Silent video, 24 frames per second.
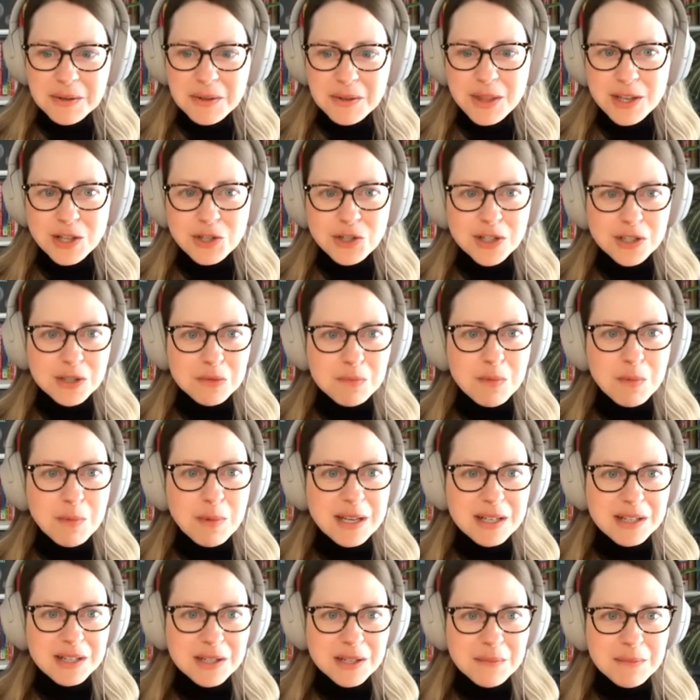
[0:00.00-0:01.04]
than just
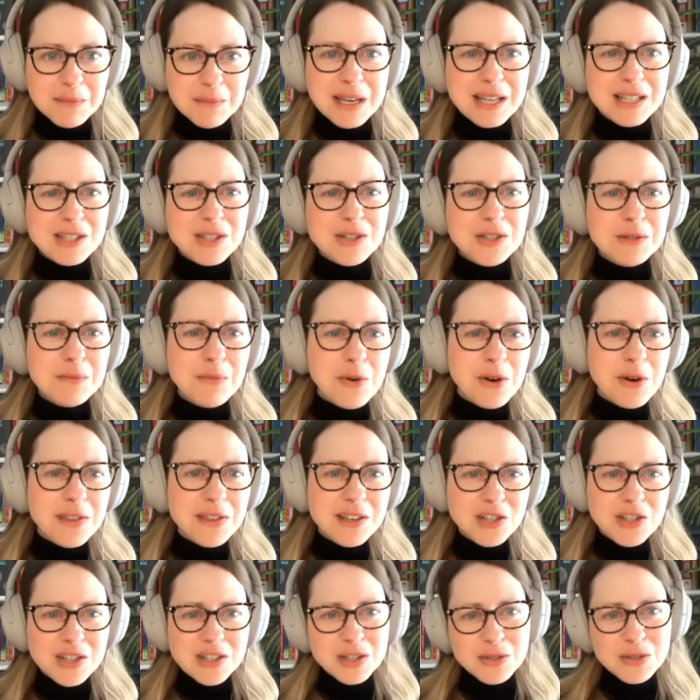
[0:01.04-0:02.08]
momentum because there's more
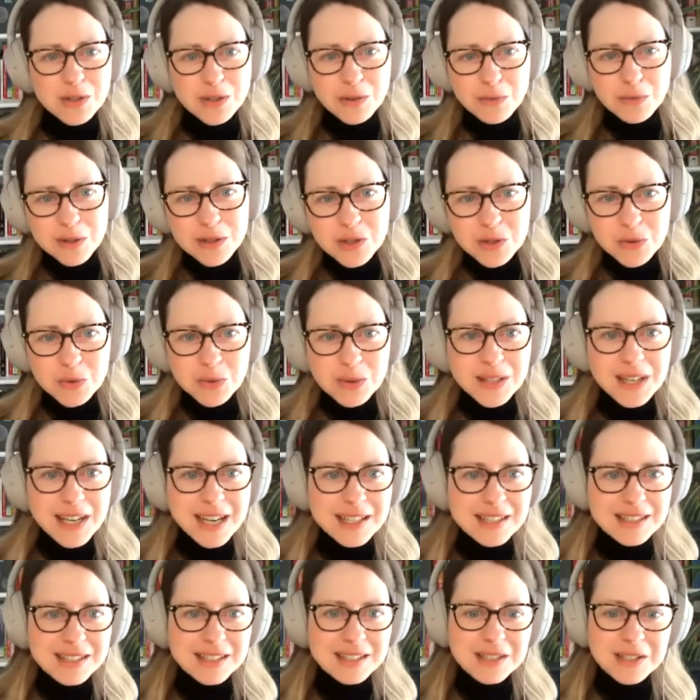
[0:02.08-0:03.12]
than just sort of
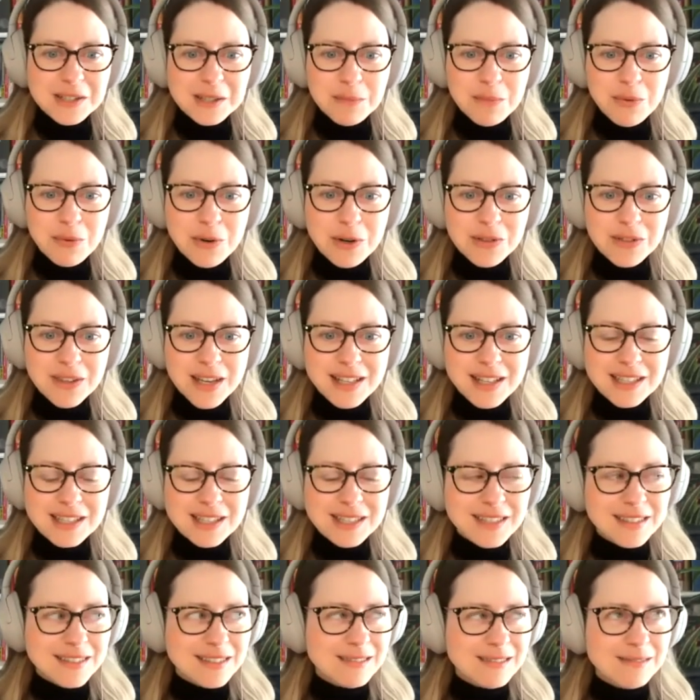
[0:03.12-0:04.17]
ritualized support that's
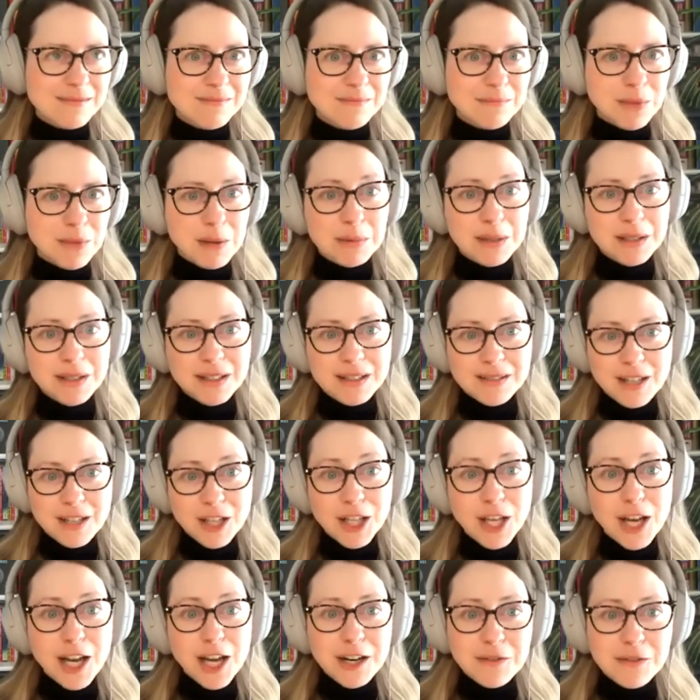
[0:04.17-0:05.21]
probably a
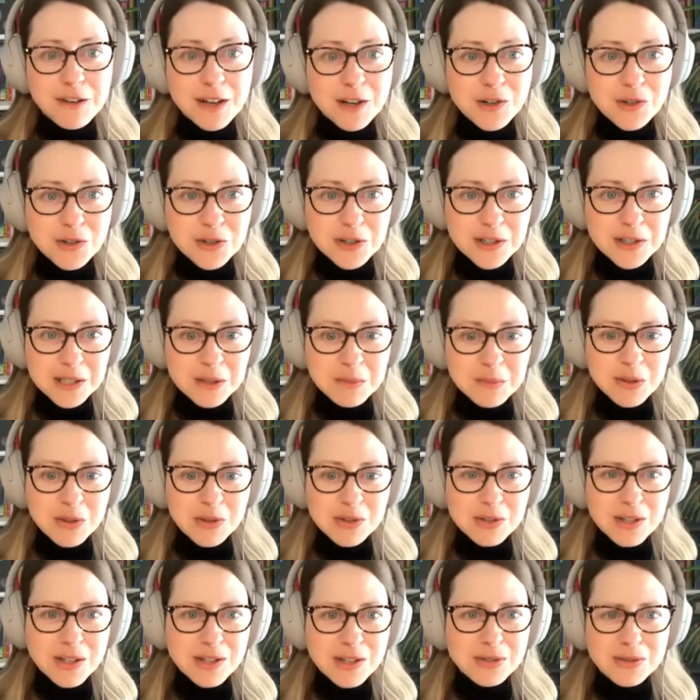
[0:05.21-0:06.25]
lot of countries but
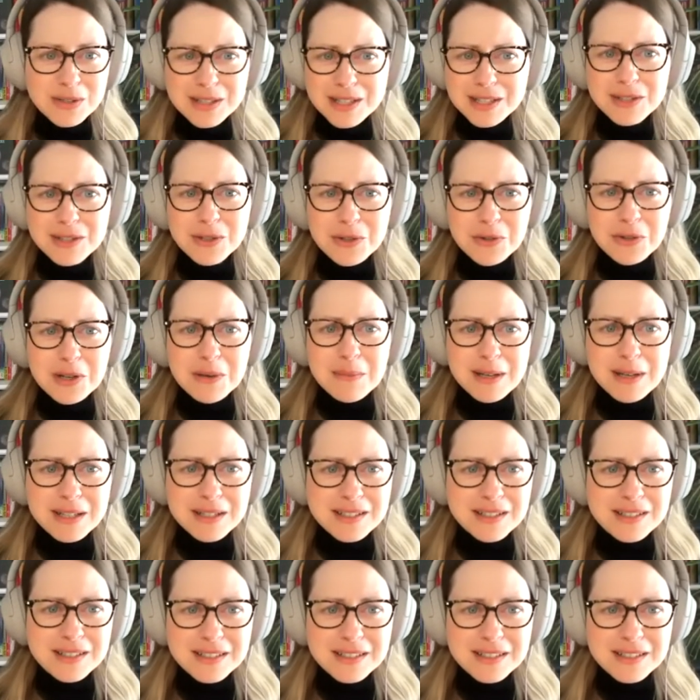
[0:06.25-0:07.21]
there's also disagreement